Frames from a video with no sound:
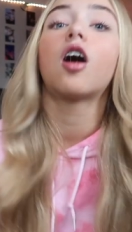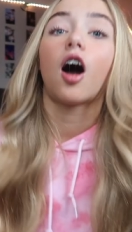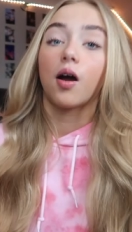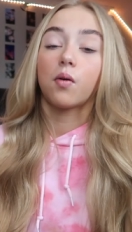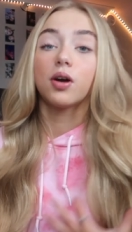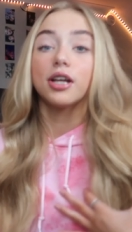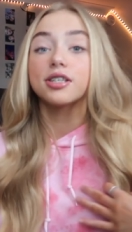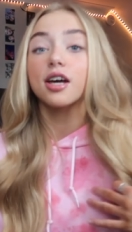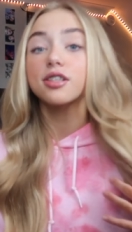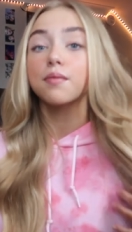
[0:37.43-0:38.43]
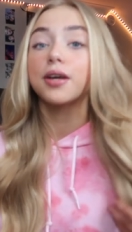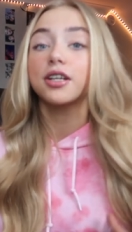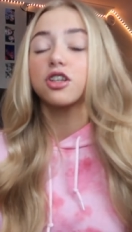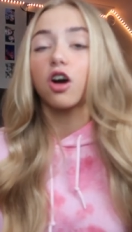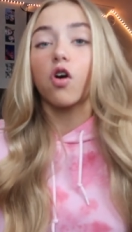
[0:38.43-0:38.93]
I will insert a
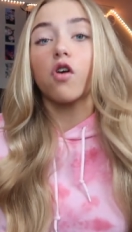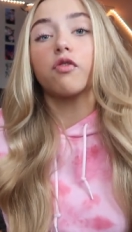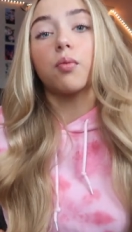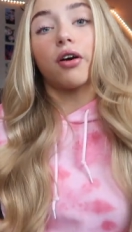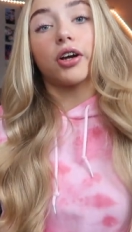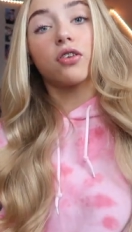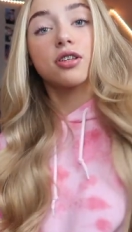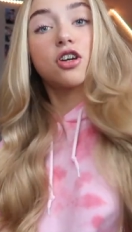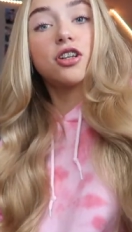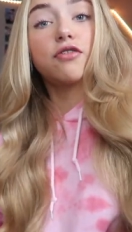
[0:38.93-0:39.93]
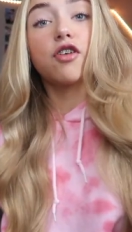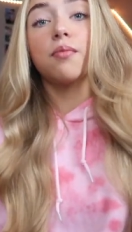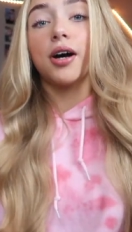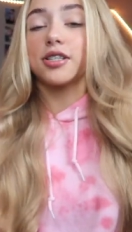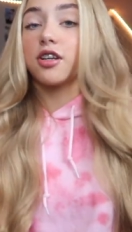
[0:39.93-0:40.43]
picture of where I got this hoodie
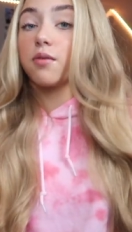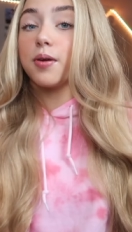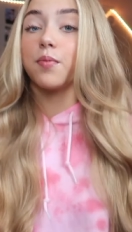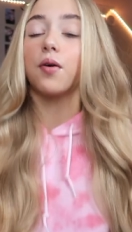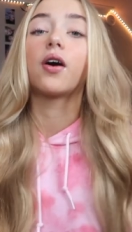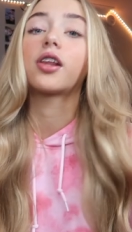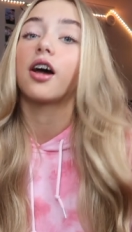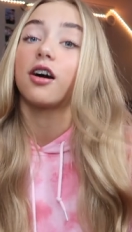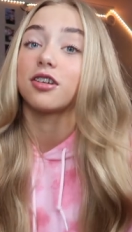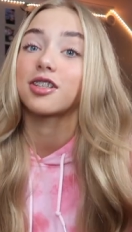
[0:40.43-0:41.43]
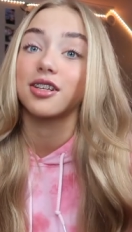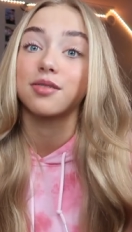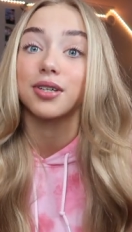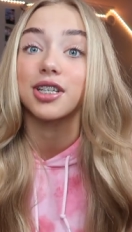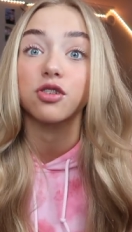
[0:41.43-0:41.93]
from, as I know people are going to ask because
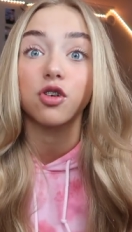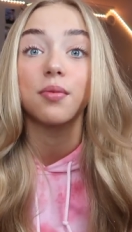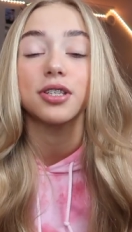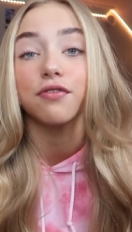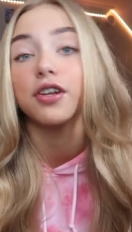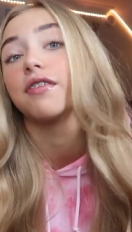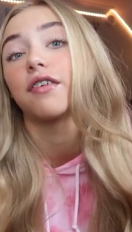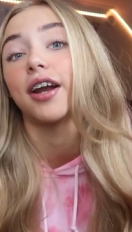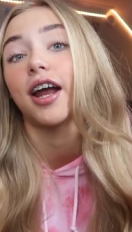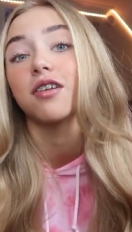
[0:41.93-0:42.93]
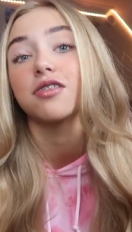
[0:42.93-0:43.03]
my TikTok comments are full of it right now.